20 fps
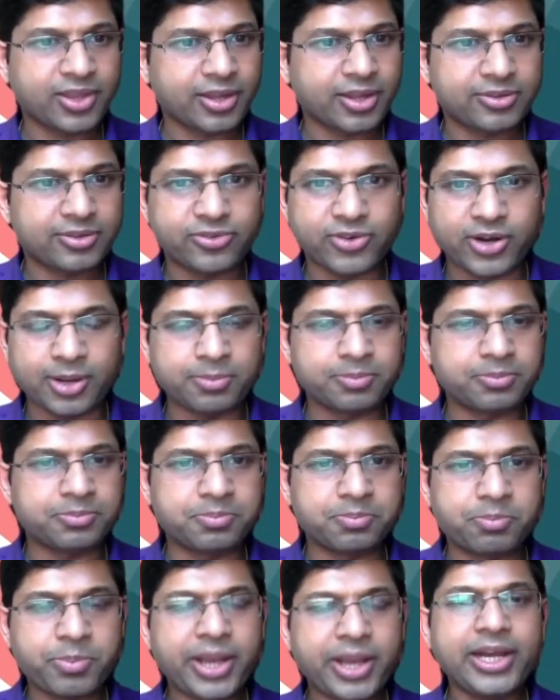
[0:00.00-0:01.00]
from
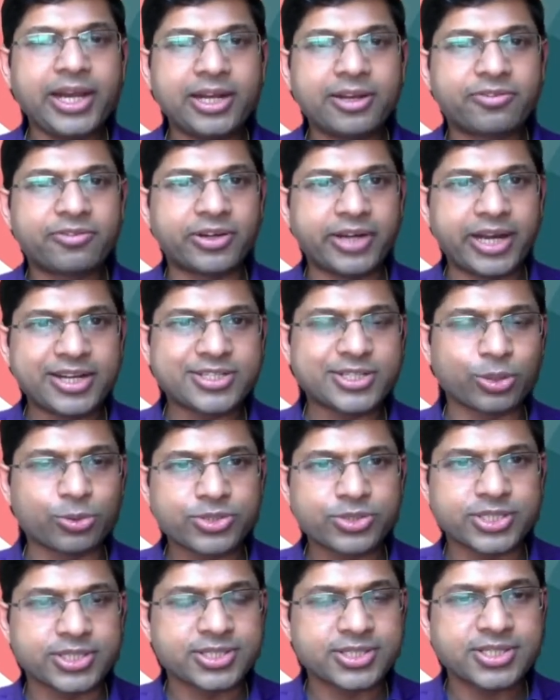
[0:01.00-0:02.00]
many different data
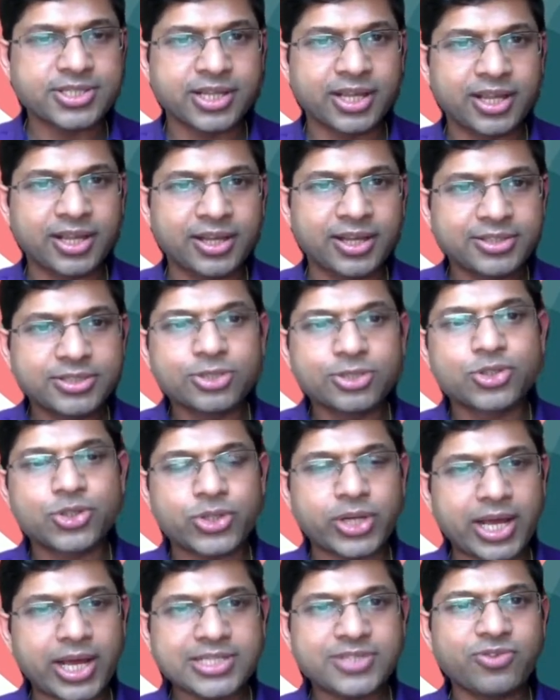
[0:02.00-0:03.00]
sources to
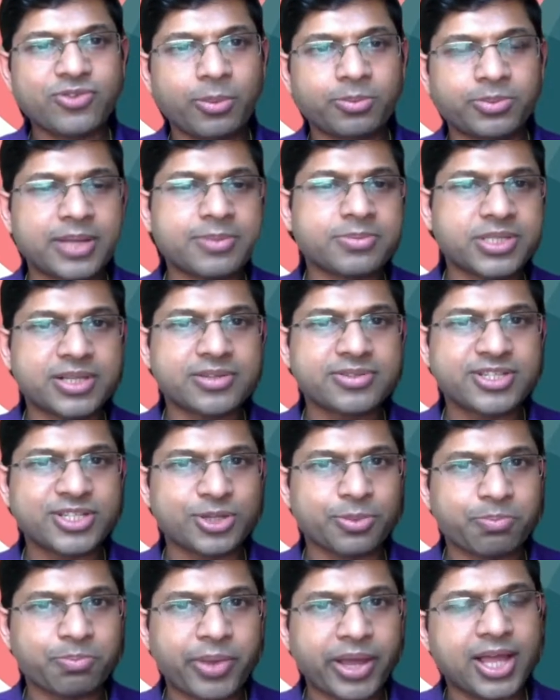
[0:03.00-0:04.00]
transform themselves to
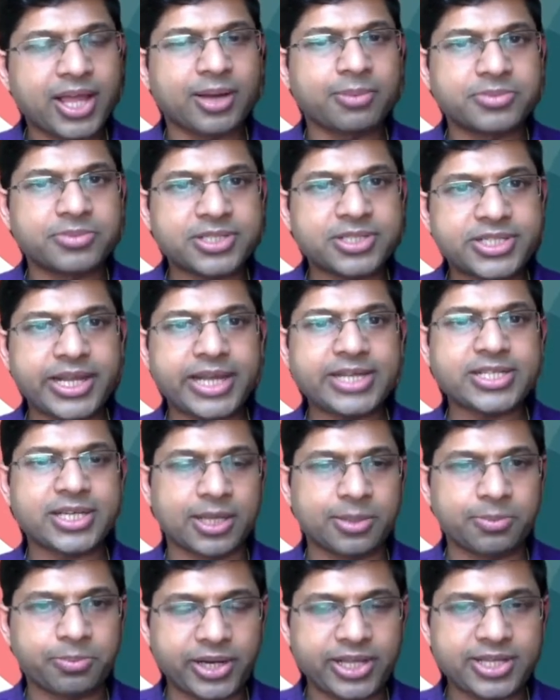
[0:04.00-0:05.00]
become data
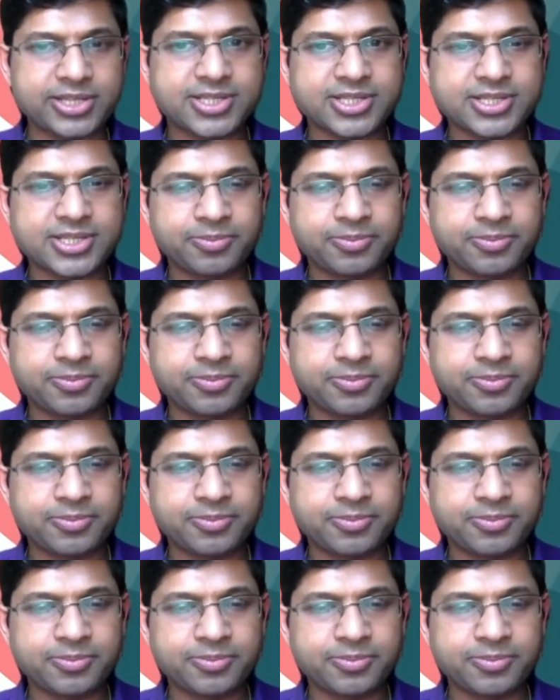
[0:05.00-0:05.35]
companies.